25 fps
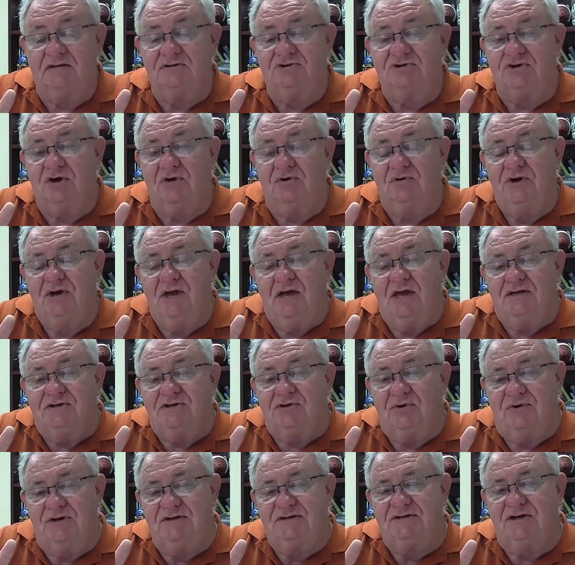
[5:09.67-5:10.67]
and so
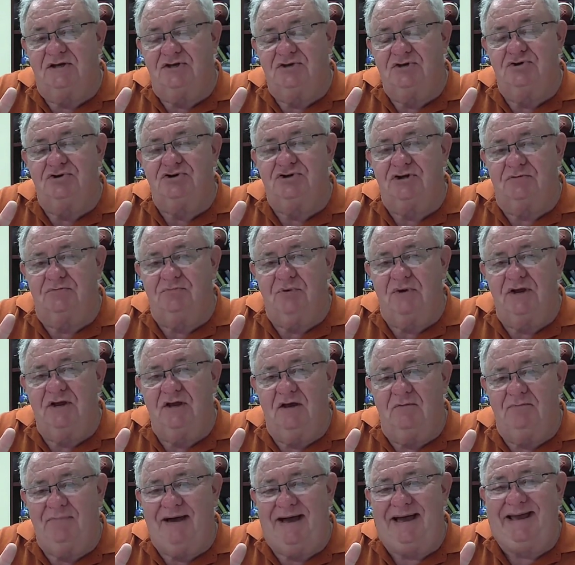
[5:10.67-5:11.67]
so he said you should
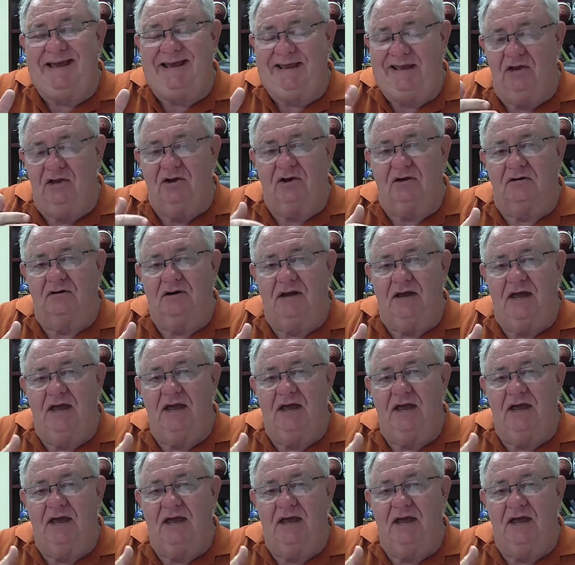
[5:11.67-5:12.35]
bring it by here.